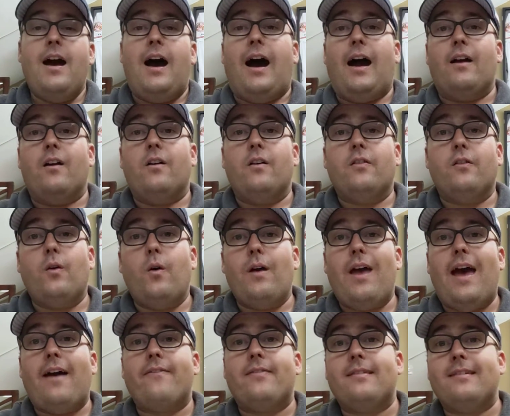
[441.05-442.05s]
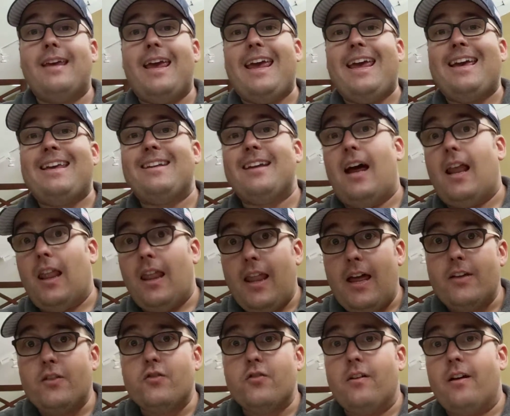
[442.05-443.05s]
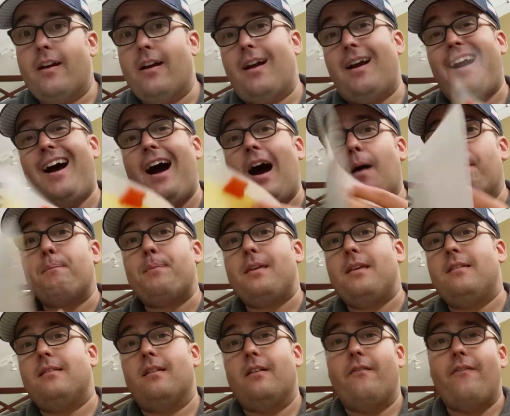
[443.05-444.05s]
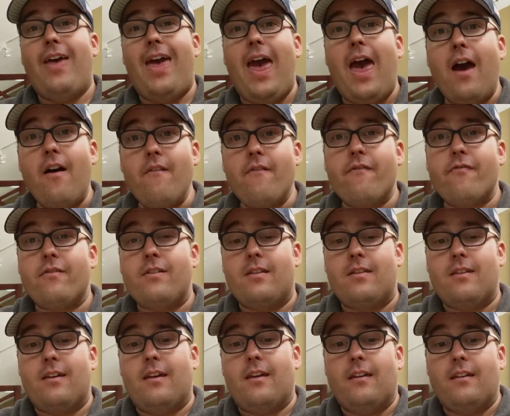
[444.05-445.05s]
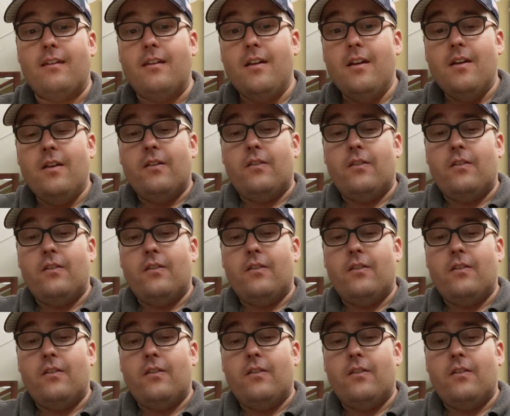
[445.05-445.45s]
I also have scanned electronic copies of everything,